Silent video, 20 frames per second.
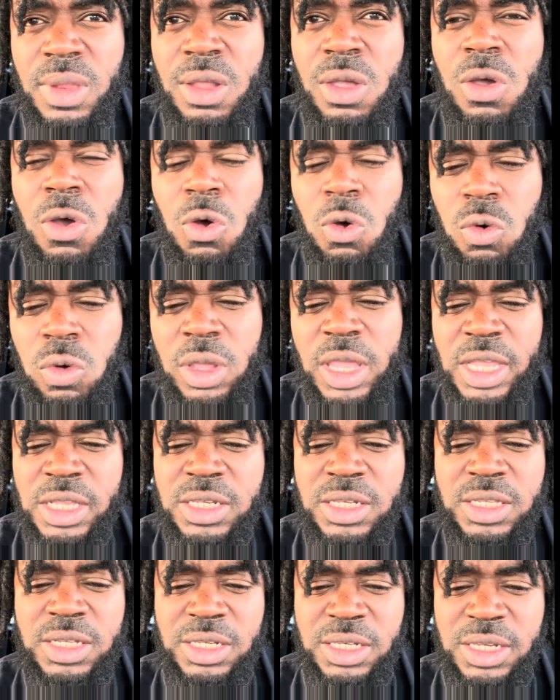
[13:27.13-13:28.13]
who
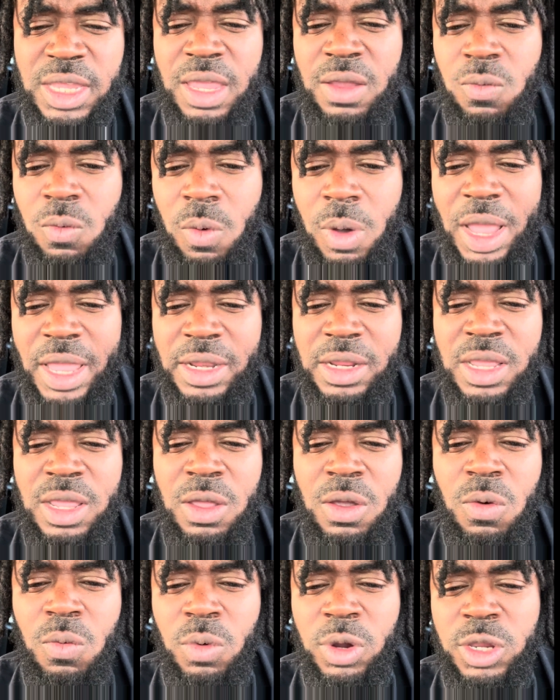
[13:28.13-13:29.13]
gets to say what
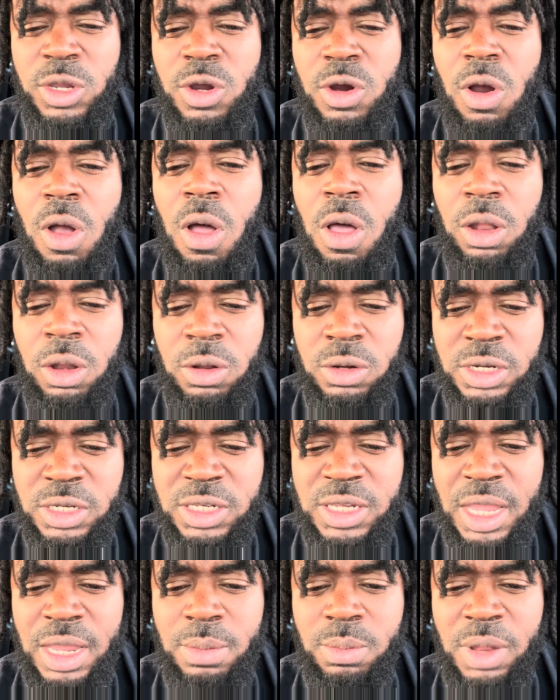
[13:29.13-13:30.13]
when you're all on the
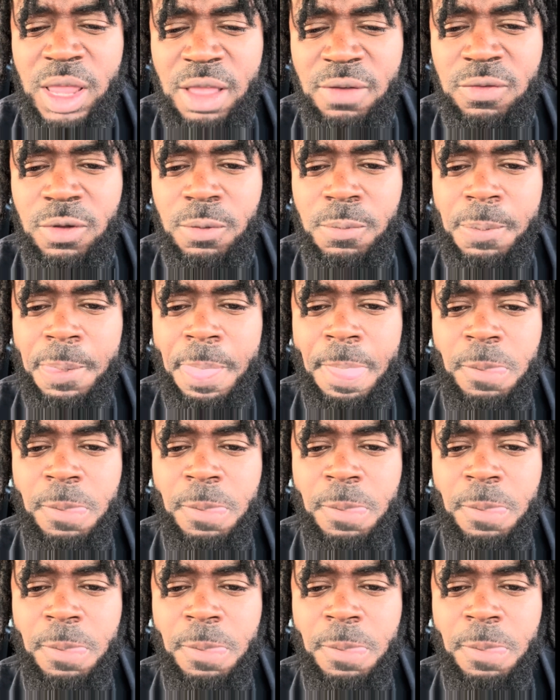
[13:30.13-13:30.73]
same level.